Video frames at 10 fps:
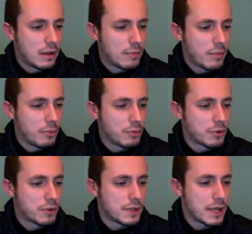Pawn
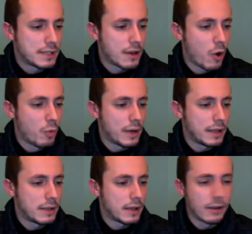pusher says, hope
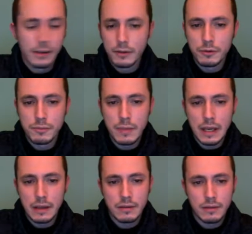it includes me.
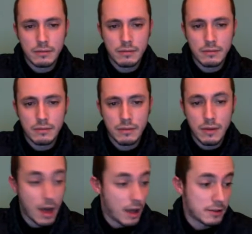
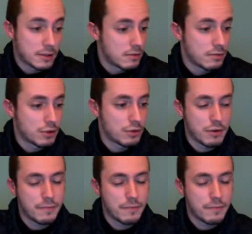Yes, for sure.